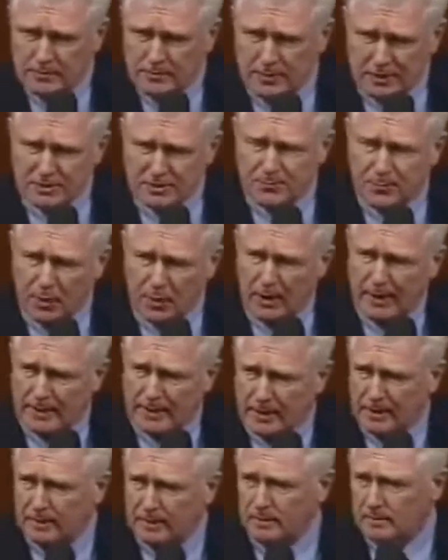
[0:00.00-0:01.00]
this
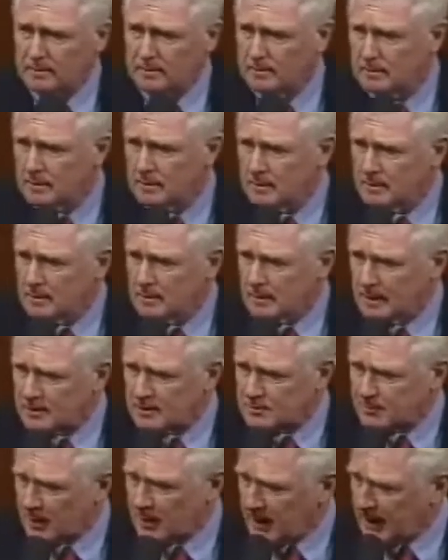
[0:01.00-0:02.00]
body
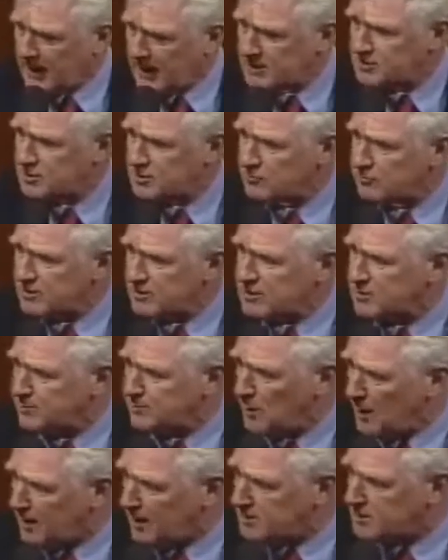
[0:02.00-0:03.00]
has passed
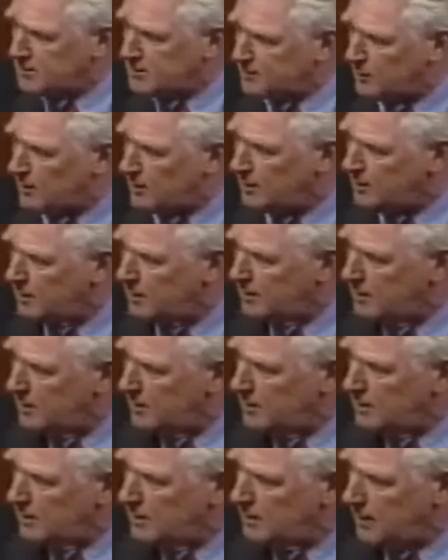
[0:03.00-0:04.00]
responsible
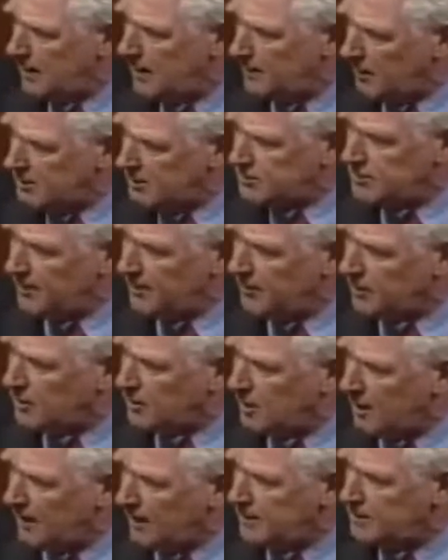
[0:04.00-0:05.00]
limits on the
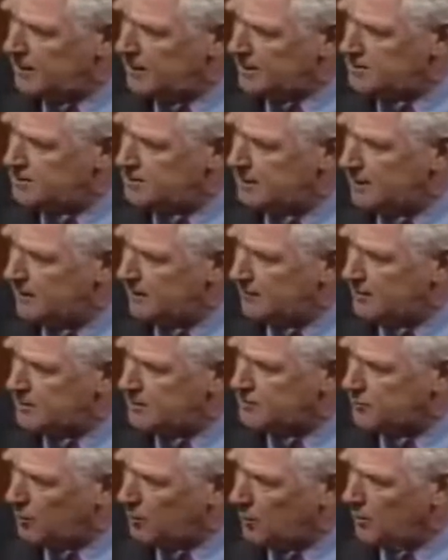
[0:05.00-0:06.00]
conduct of
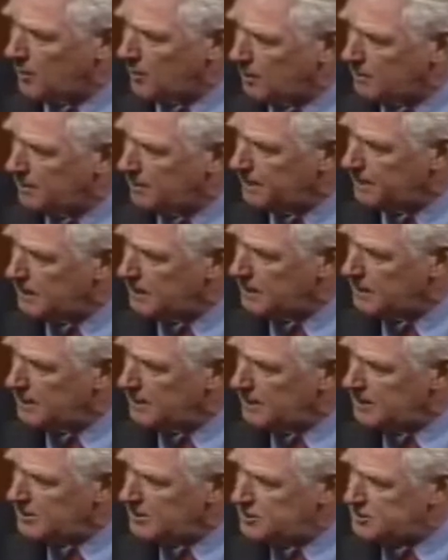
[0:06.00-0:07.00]
this war.
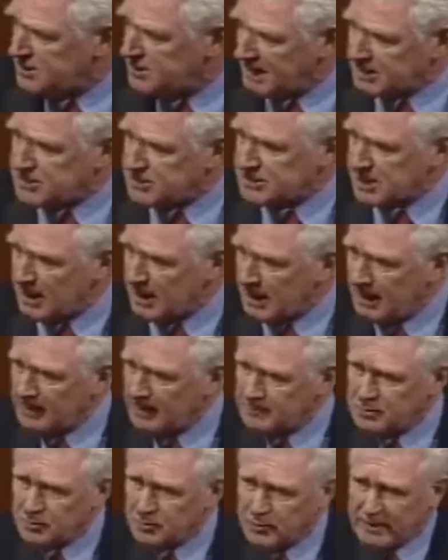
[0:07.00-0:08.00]
6
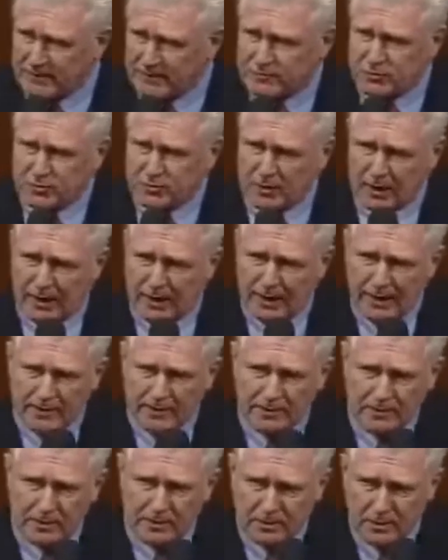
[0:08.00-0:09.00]
times we've
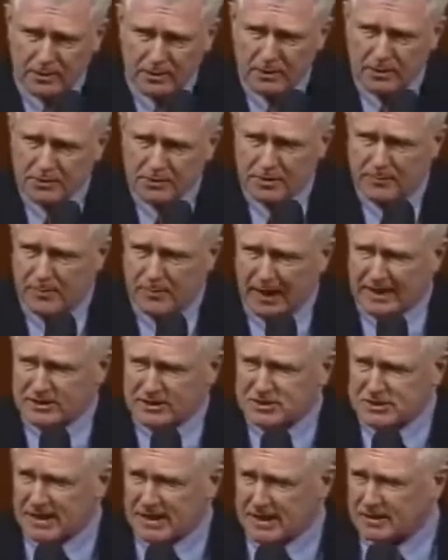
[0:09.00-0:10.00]
tried to make
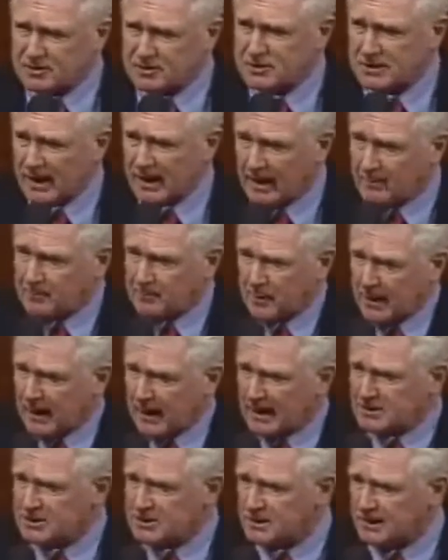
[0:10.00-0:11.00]
sense and
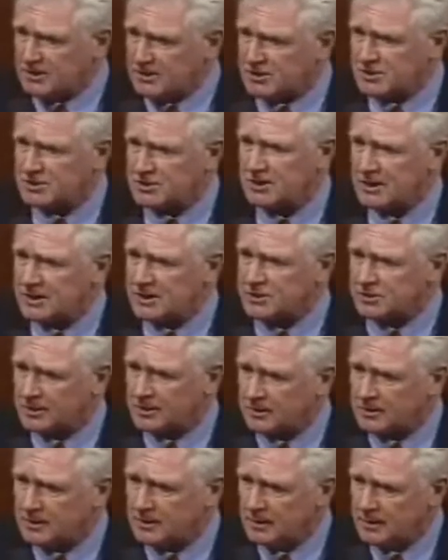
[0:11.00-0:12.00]
pass legislation.